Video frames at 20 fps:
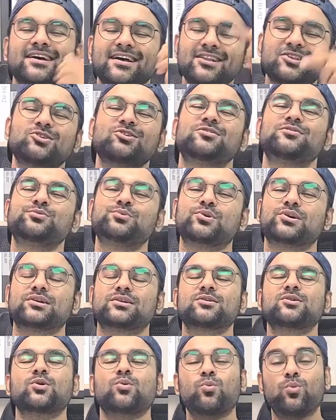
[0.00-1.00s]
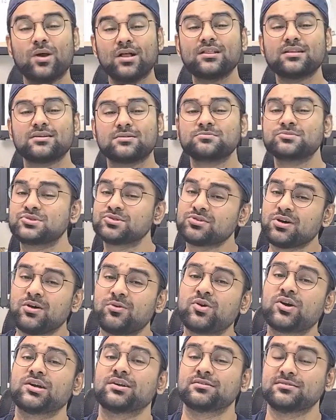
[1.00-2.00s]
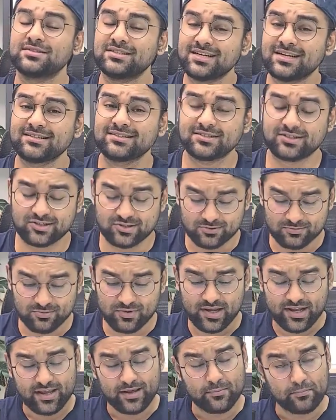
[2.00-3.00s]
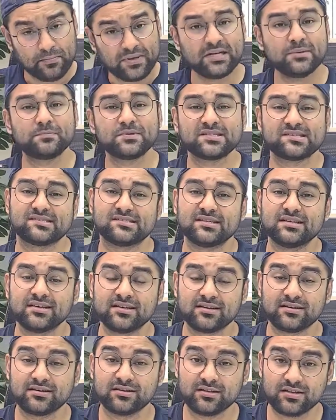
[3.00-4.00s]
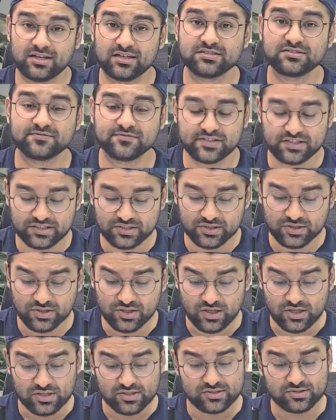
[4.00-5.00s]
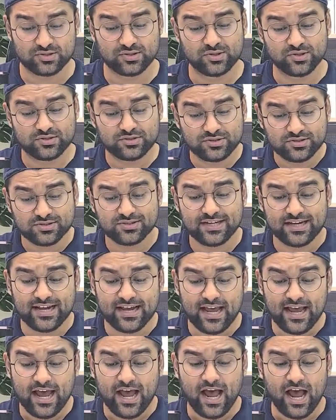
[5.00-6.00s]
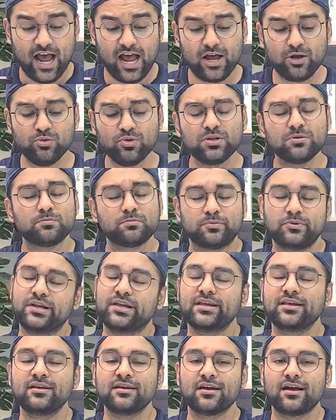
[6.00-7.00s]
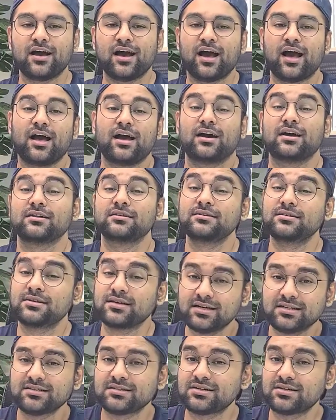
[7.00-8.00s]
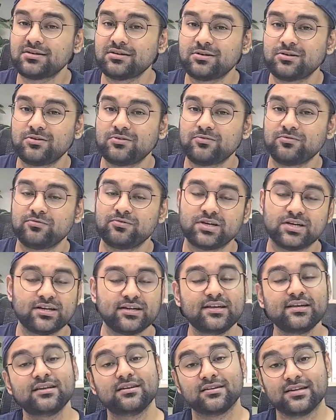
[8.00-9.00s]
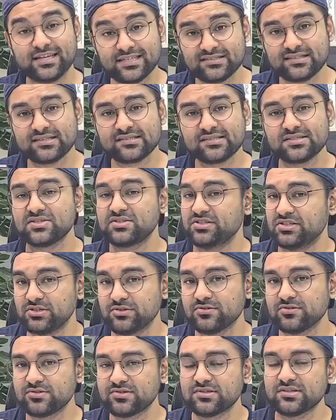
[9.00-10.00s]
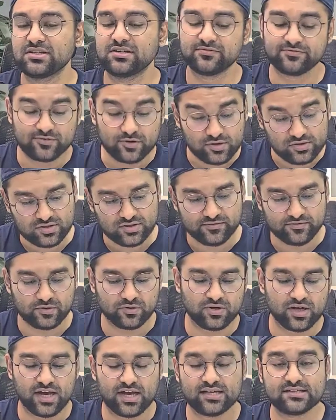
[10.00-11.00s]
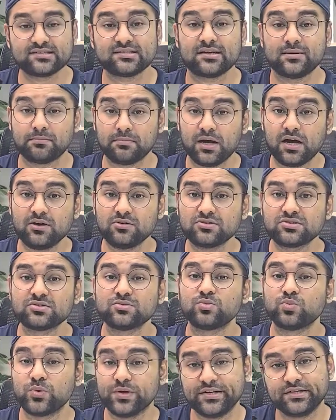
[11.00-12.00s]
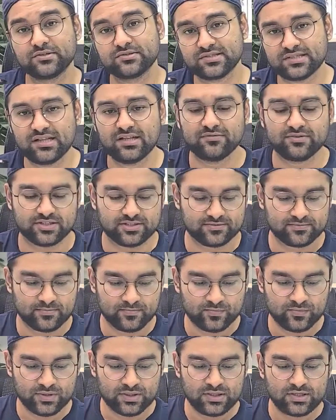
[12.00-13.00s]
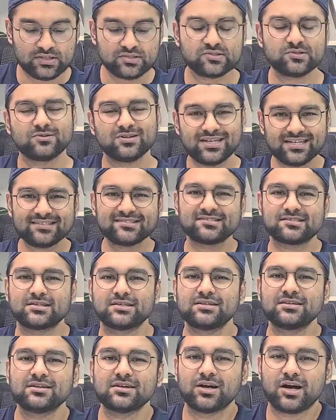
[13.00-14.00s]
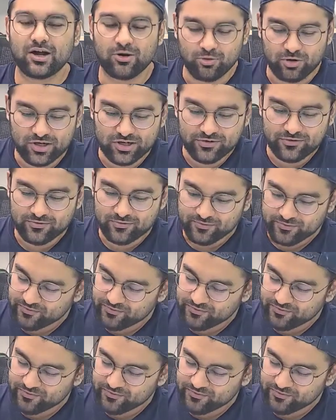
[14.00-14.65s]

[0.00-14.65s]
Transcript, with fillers: Hello everyone, welcome to our another mini PC class video. So today I will bring another very latest news in front of you guys about Windows 11. So let's start our